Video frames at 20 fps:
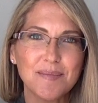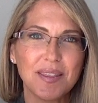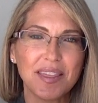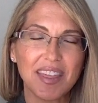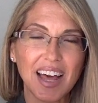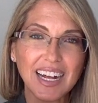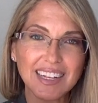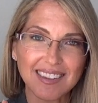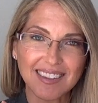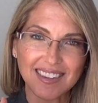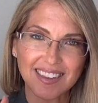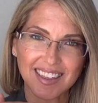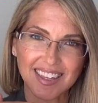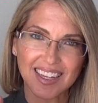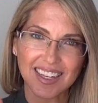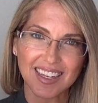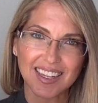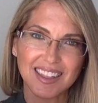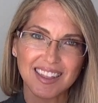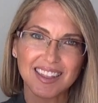That's
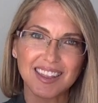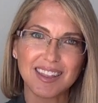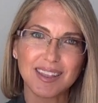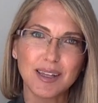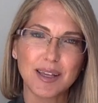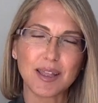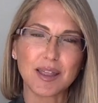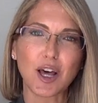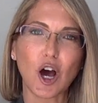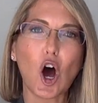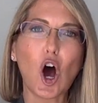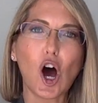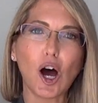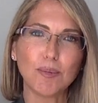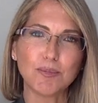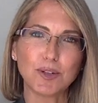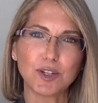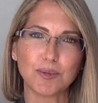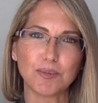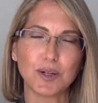the
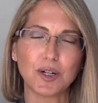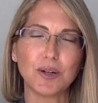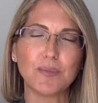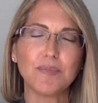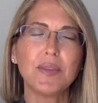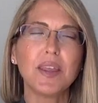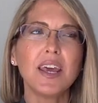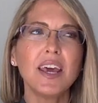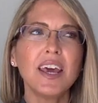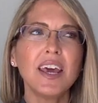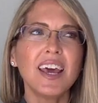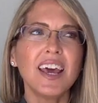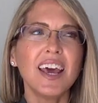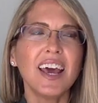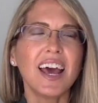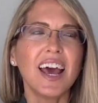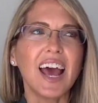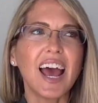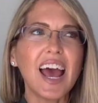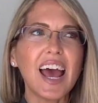optimal.
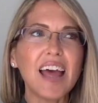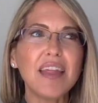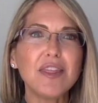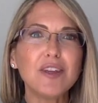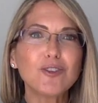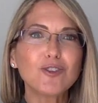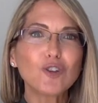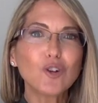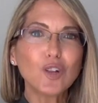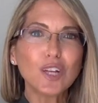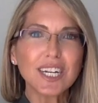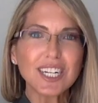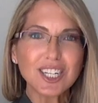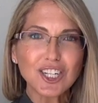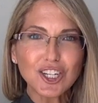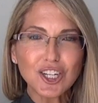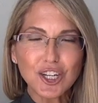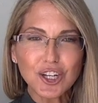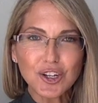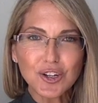And there's only
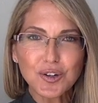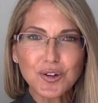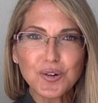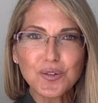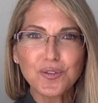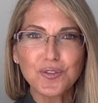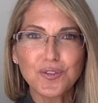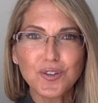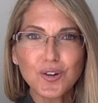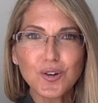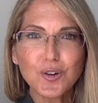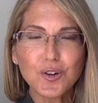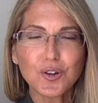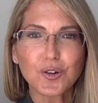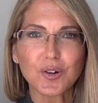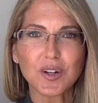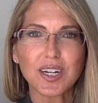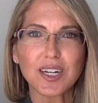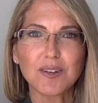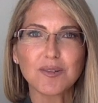2 food
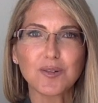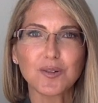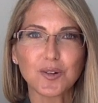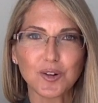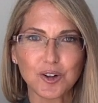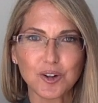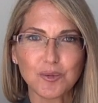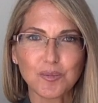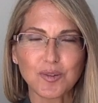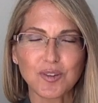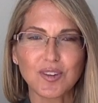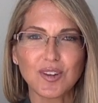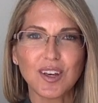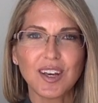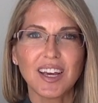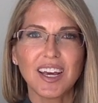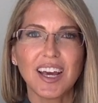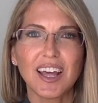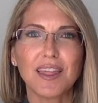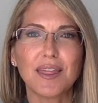groups
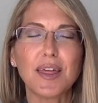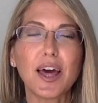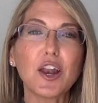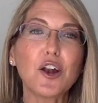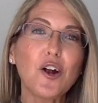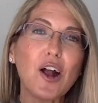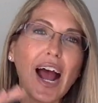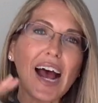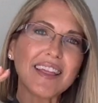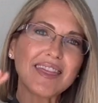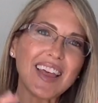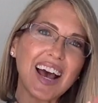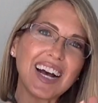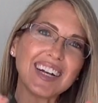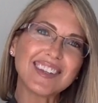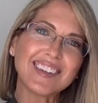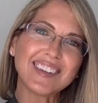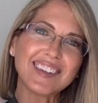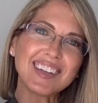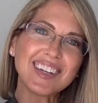that are at
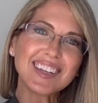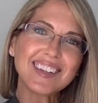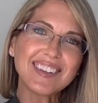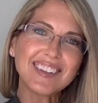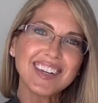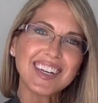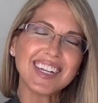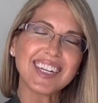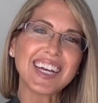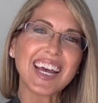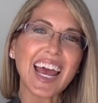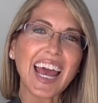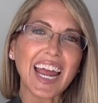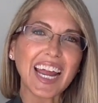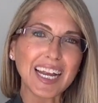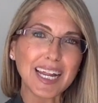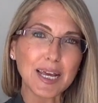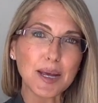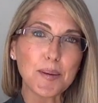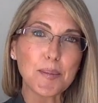that 60 to
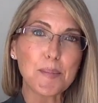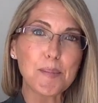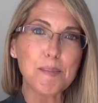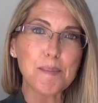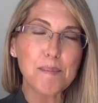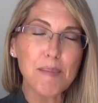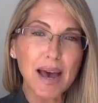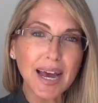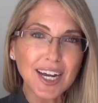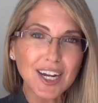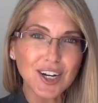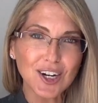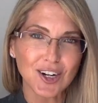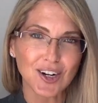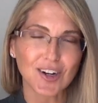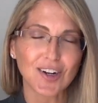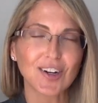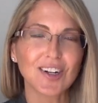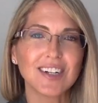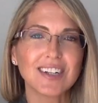80
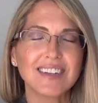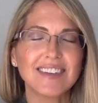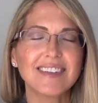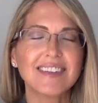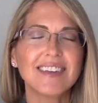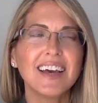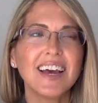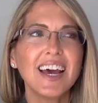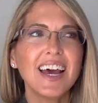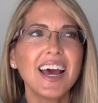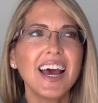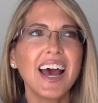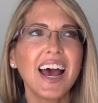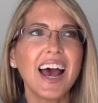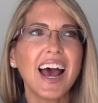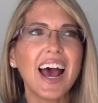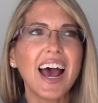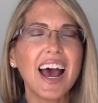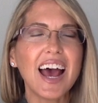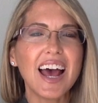megahertz.
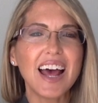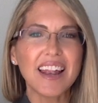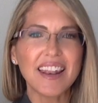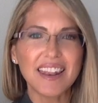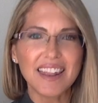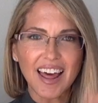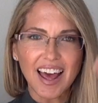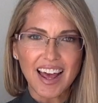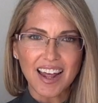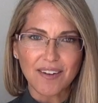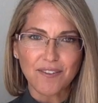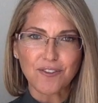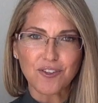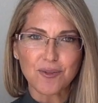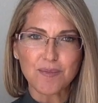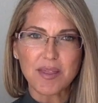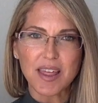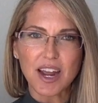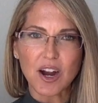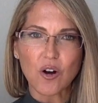And then
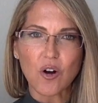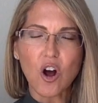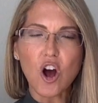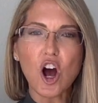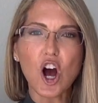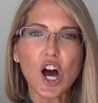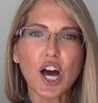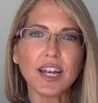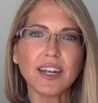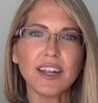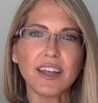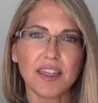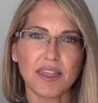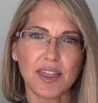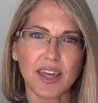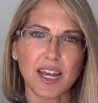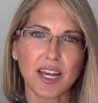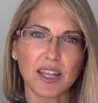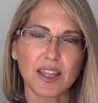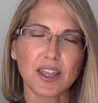from there on,
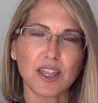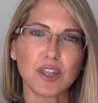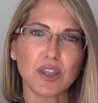the